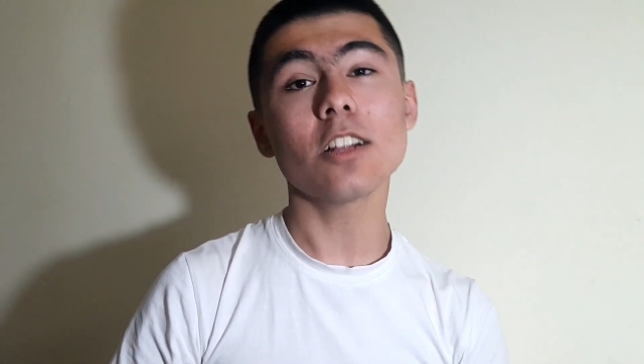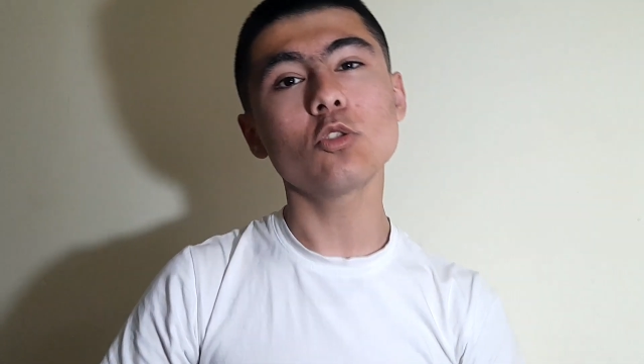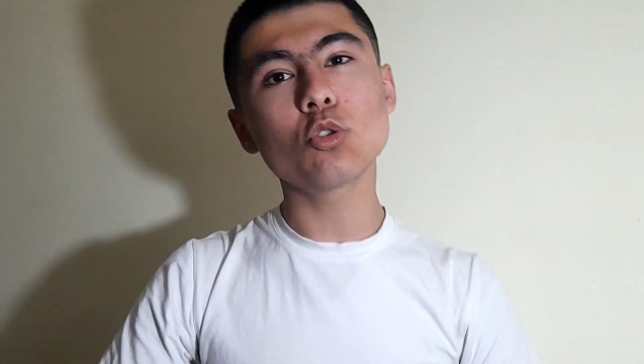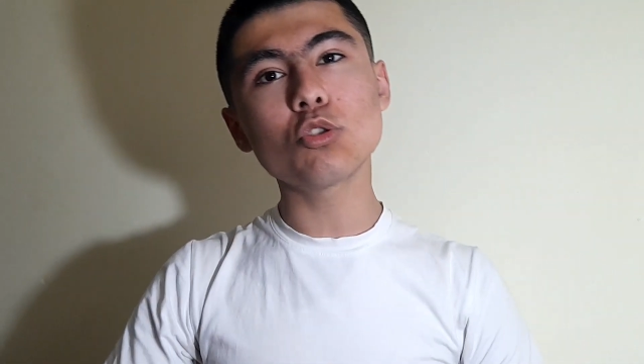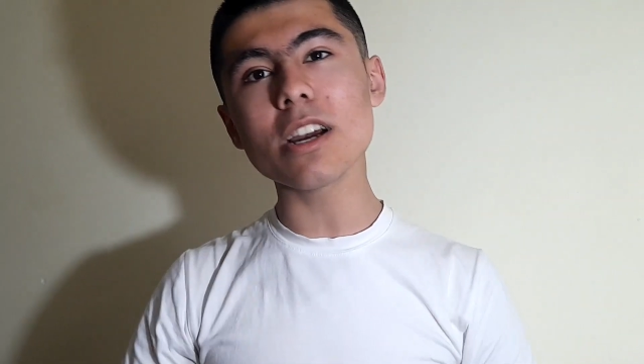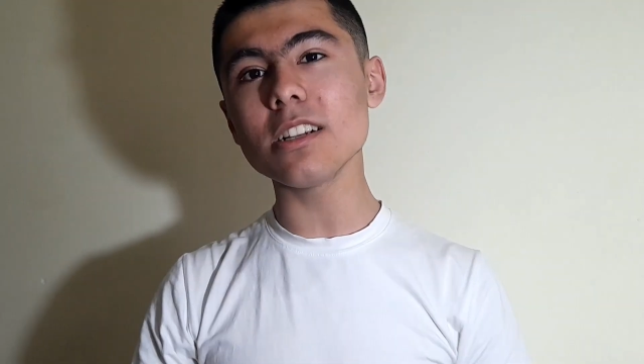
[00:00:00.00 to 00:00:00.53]

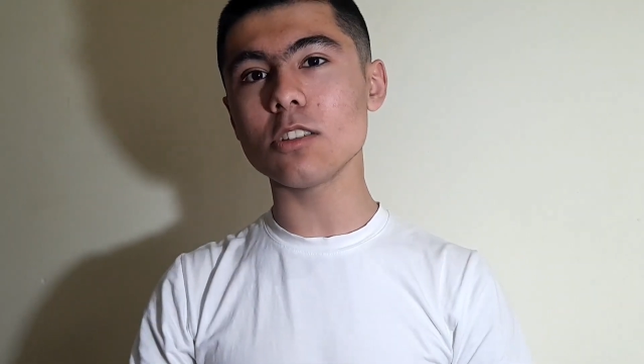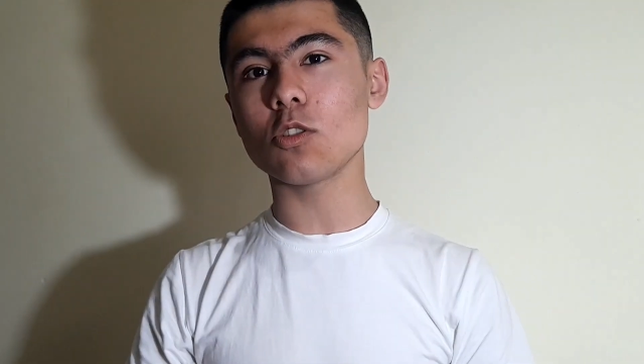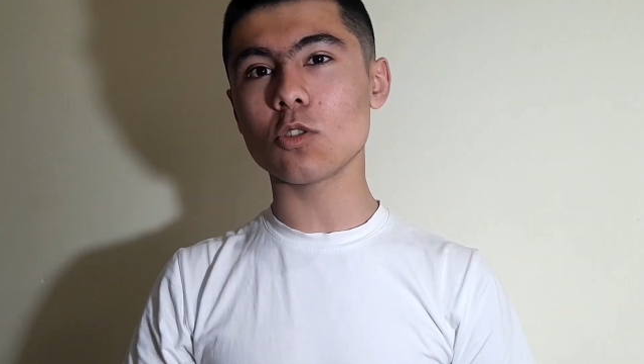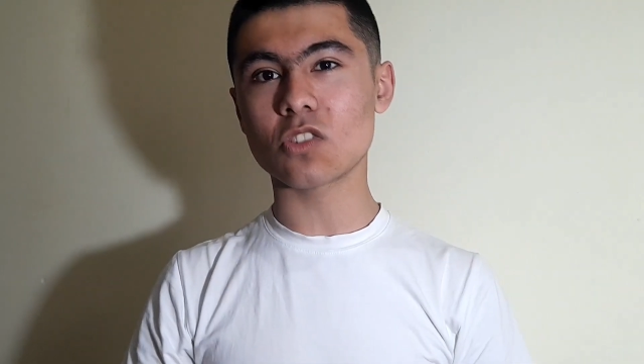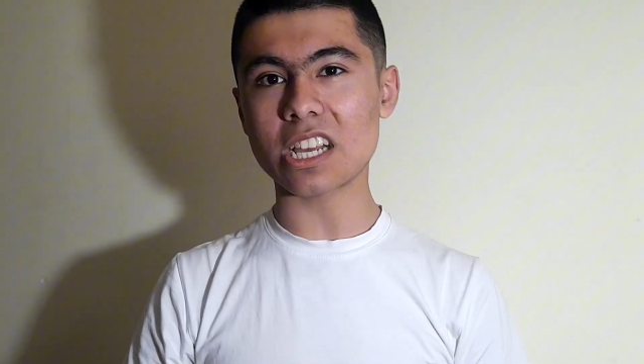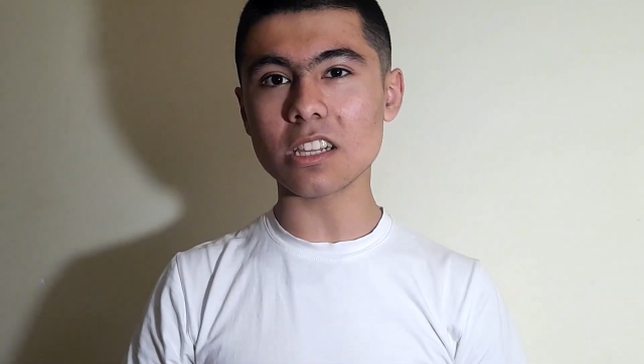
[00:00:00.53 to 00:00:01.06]
and ready to
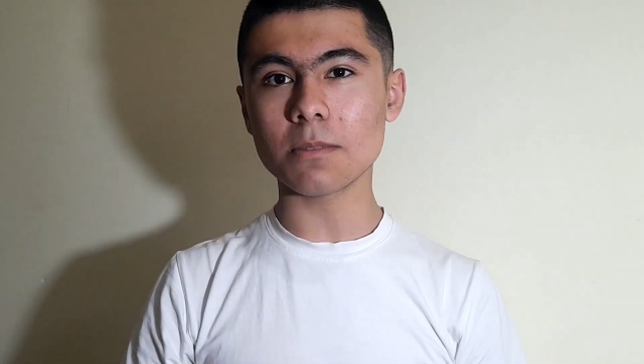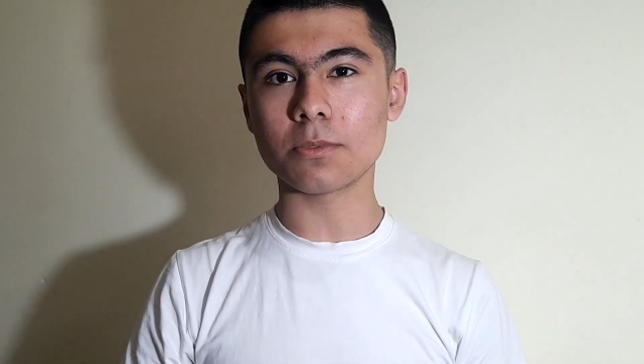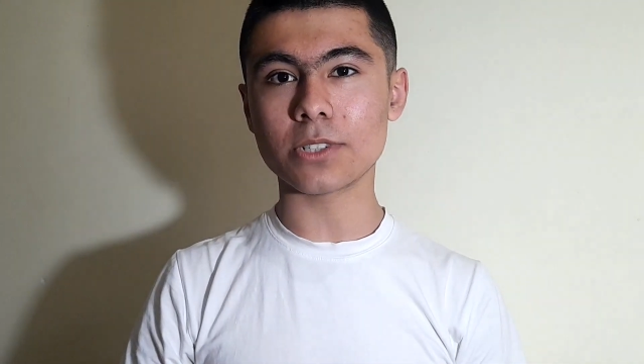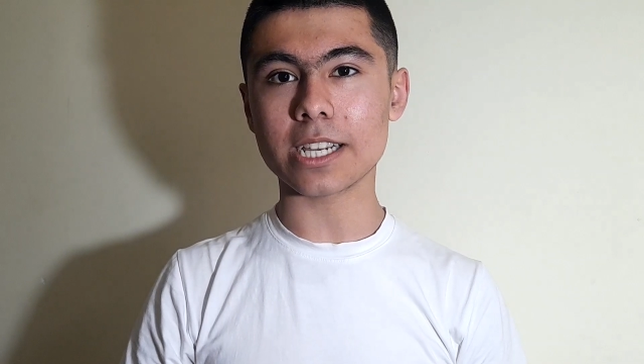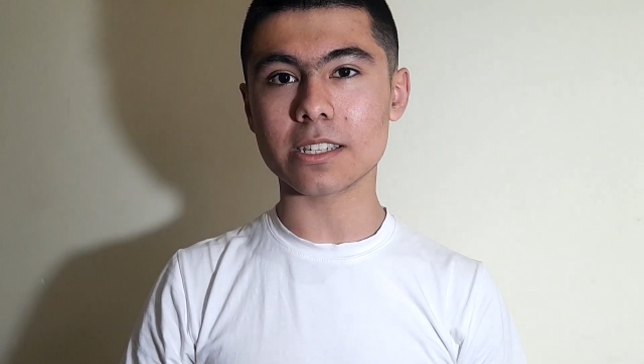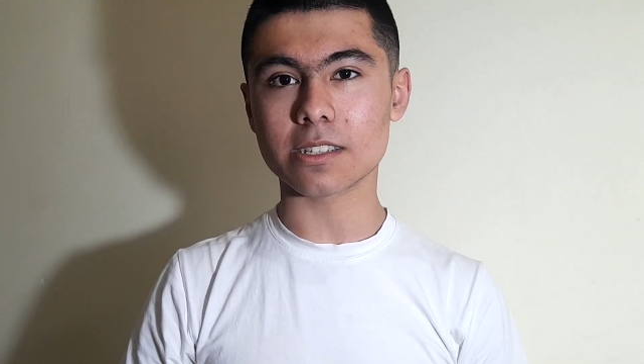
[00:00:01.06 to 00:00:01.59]

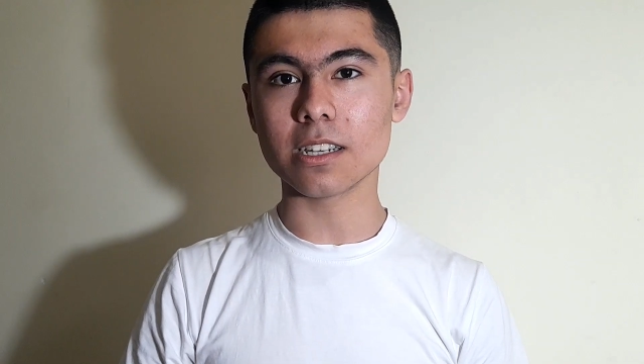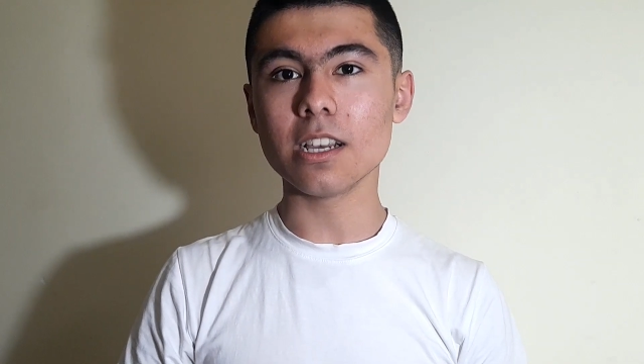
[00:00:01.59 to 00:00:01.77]
celebrate.